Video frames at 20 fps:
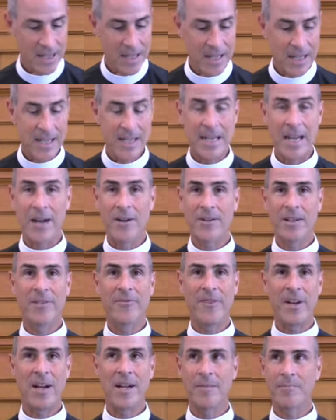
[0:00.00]
Now,
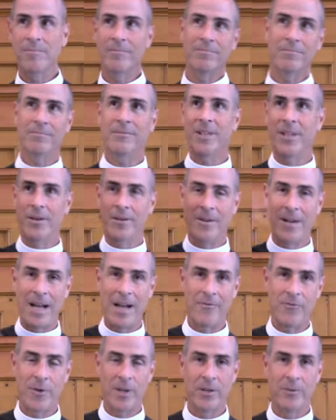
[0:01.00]
if I'm,
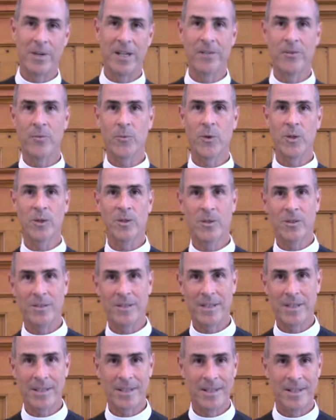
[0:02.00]
halfway around the world,
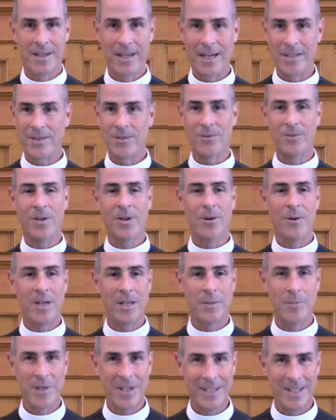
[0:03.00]
I don't know
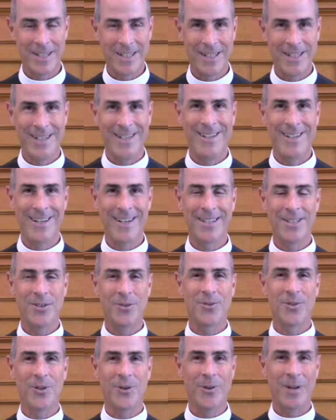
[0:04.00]
anybody, I
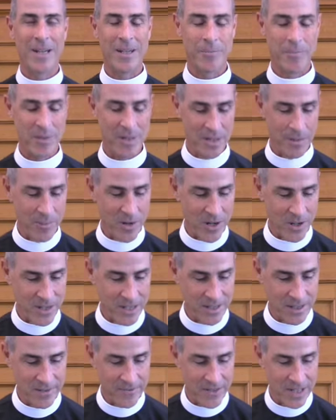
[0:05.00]
don't know the
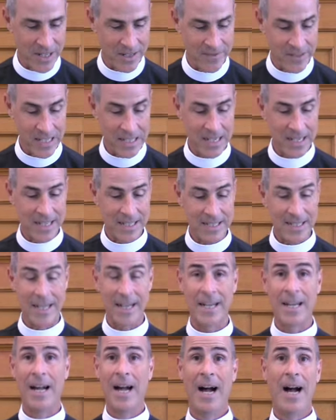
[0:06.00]
parties involved, and I
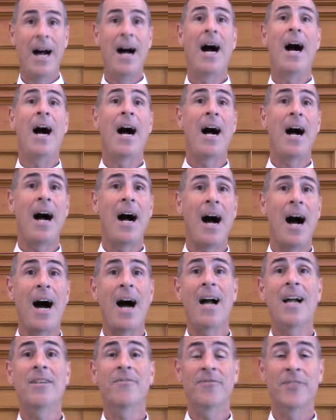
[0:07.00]
say,
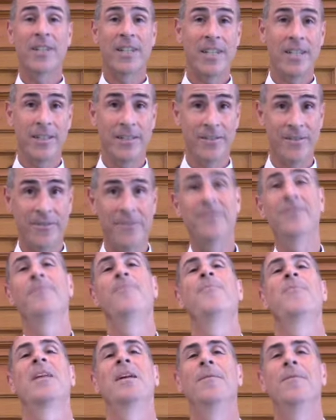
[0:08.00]
I
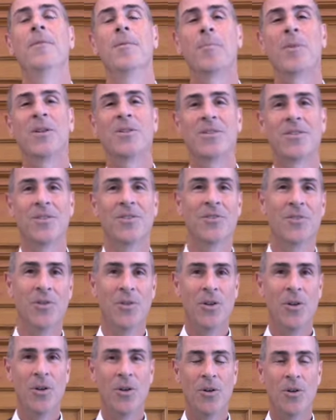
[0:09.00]
forgive the person
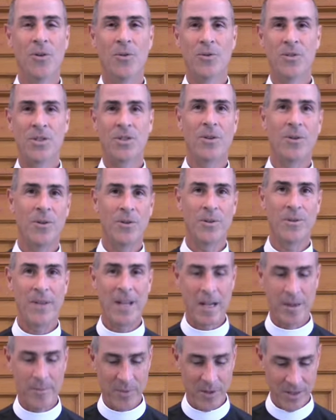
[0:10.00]
who stole
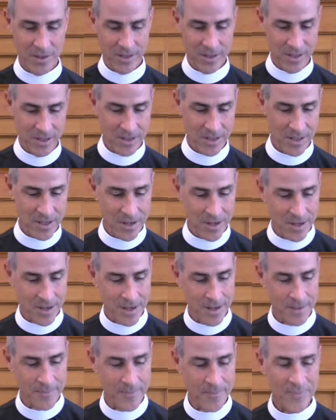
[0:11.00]
that person's
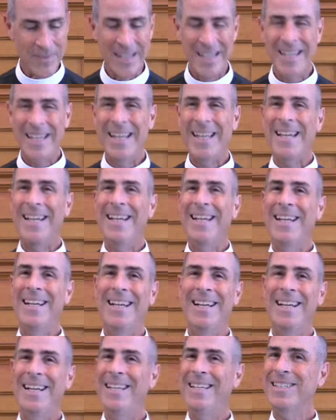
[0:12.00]
car,
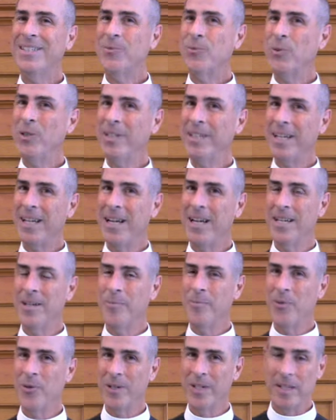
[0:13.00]
it's really kind
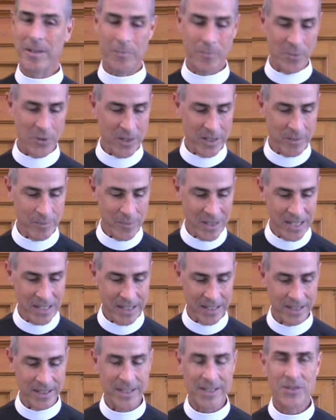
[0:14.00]
of pretty
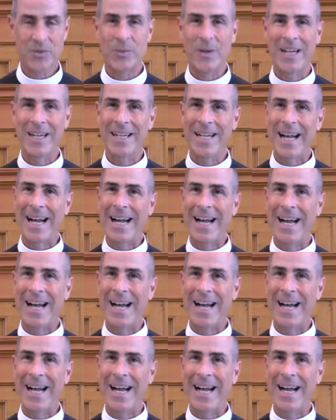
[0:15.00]
meaningless, right?